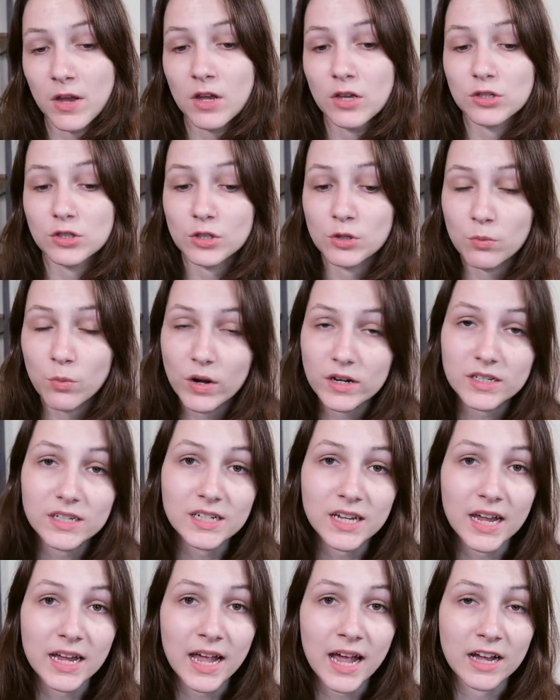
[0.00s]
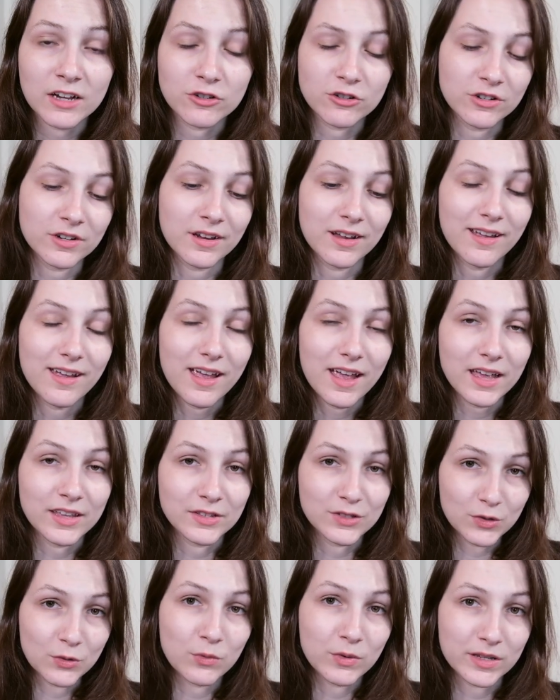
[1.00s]
So you want to take action as
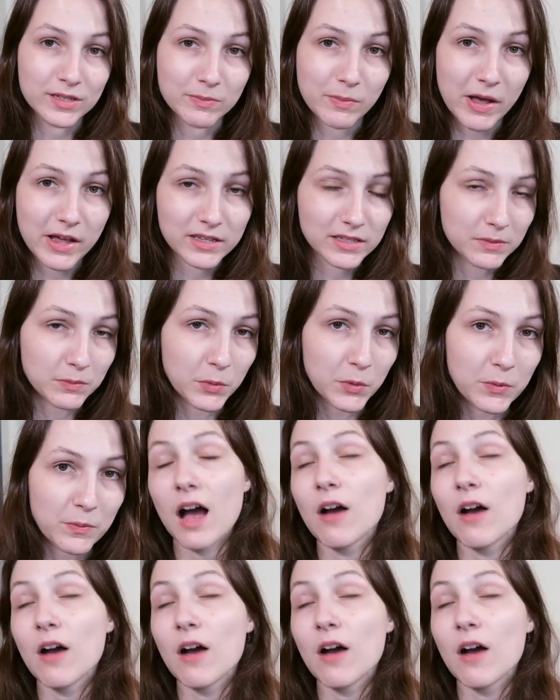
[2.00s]
soon as possible.